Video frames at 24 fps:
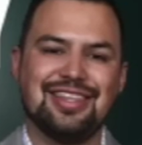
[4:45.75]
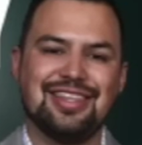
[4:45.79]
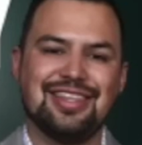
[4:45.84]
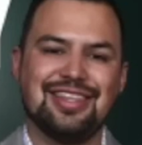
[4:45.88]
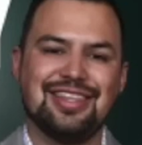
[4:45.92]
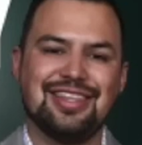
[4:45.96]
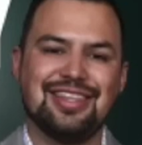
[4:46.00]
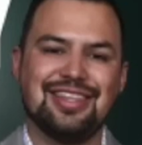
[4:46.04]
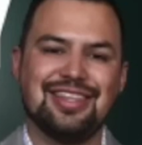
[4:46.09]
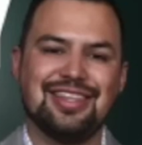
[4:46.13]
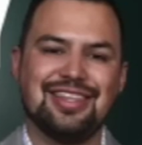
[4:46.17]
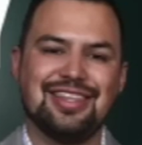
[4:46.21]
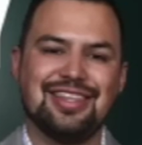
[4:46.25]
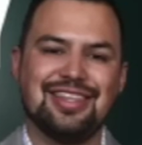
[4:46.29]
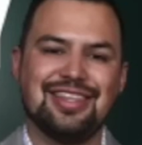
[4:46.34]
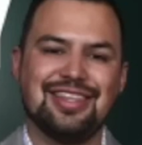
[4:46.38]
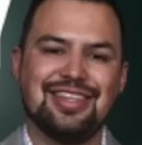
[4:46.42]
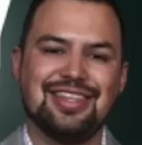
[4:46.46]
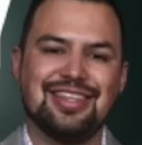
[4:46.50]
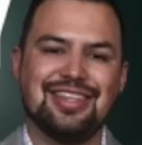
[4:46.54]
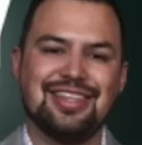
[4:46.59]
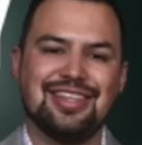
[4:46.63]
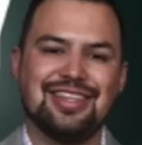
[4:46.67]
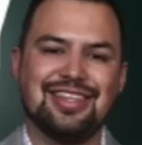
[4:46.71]

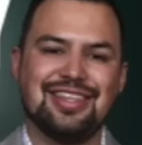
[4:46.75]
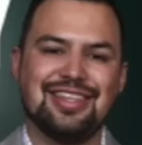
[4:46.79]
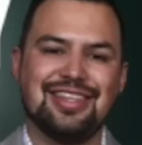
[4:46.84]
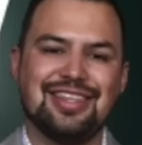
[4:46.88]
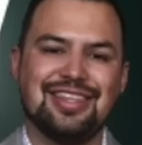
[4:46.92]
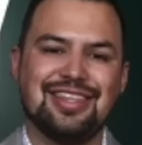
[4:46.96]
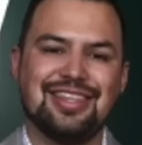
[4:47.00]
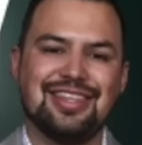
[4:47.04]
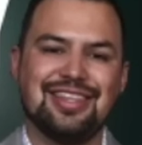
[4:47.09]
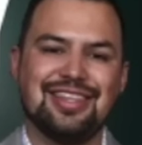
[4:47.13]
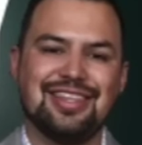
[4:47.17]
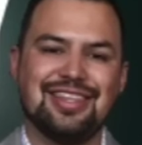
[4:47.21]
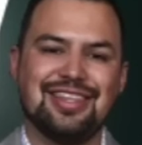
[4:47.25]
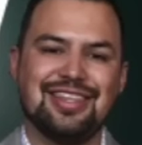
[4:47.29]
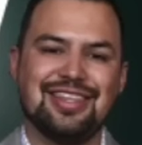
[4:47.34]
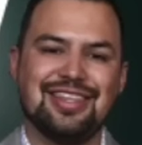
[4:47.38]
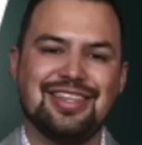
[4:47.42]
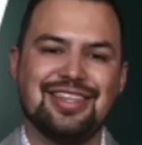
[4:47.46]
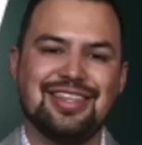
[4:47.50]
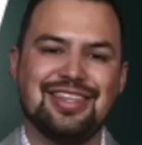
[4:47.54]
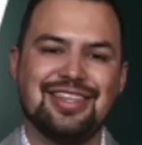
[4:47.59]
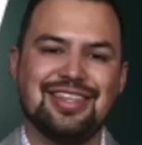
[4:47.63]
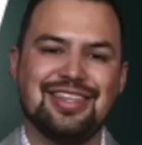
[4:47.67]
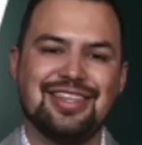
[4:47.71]

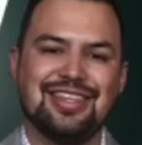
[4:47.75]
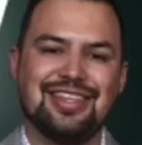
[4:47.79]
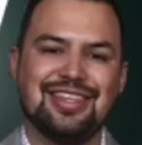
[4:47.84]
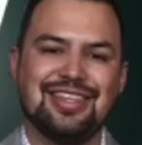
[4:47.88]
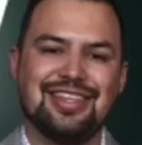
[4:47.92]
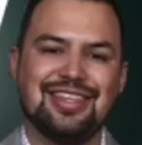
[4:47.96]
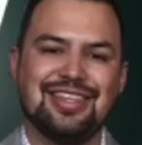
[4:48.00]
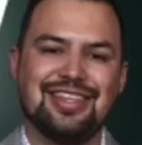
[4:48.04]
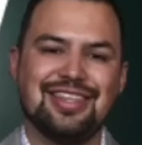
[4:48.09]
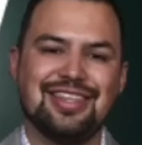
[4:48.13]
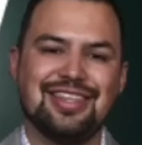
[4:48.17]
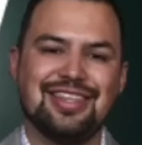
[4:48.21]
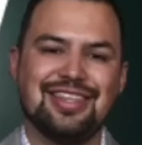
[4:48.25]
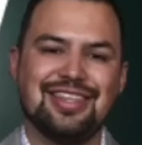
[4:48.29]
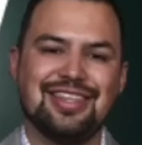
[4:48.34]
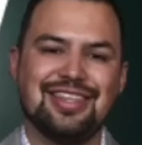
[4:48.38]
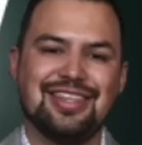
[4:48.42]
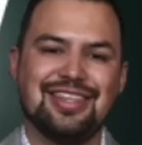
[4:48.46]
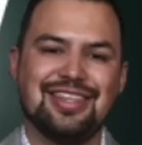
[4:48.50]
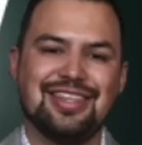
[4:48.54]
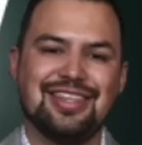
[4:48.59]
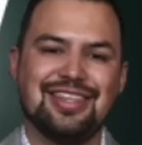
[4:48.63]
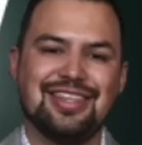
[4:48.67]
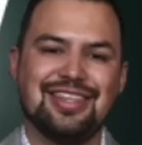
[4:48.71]

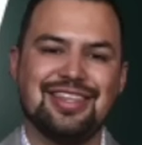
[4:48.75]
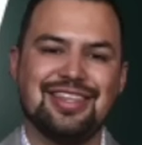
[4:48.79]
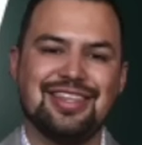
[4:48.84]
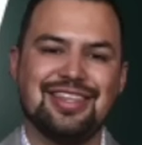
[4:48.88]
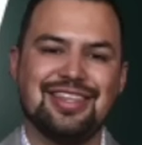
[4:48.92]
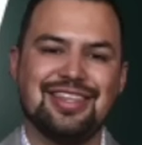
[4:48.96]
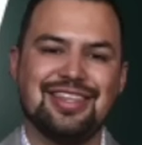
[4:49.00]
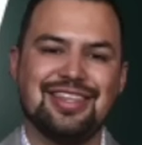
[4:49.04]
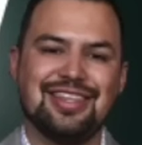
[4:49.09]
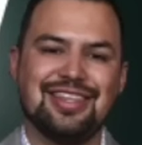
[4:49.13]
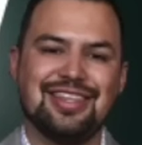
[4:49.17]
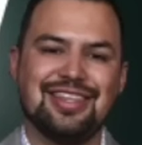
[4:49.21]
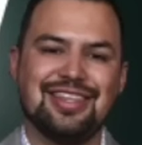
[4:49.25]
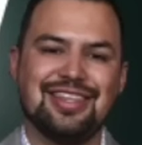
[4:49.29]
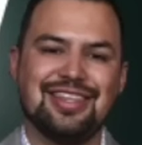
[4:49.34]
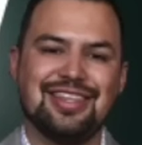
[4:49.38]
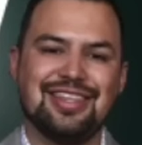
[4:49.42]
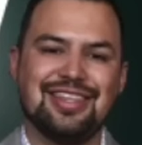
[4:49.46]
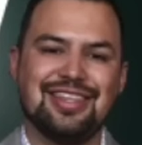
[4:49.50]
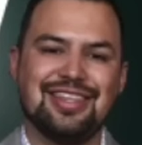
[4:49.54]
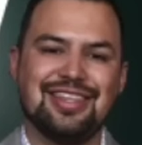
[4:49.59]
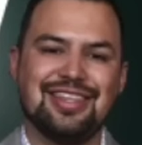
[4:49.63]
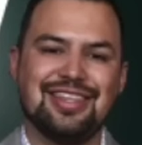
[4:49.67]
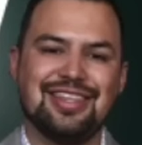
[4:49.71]

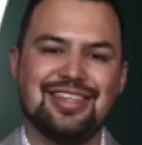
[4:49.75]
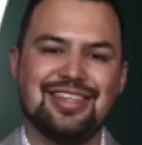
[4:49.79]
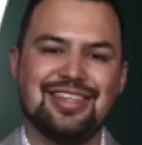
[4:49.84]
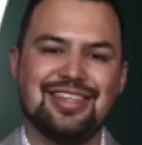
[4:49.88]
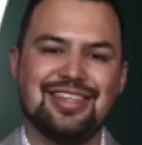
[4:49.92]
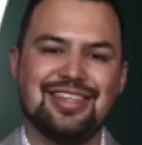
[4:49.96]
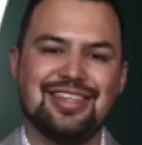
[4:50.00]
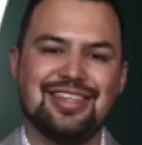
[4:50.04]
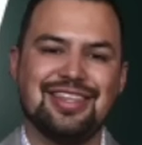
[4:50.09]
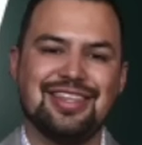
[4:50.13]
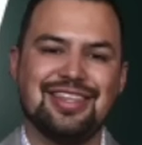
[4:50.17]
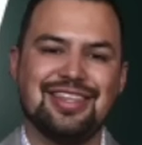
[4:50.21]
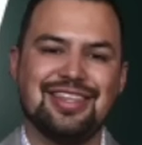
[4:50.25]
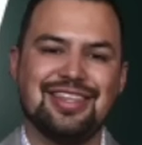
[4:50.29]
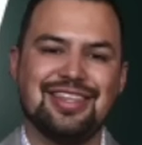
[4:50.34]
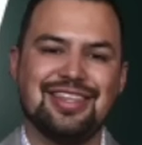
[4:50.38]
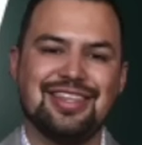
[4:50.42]
[no speech]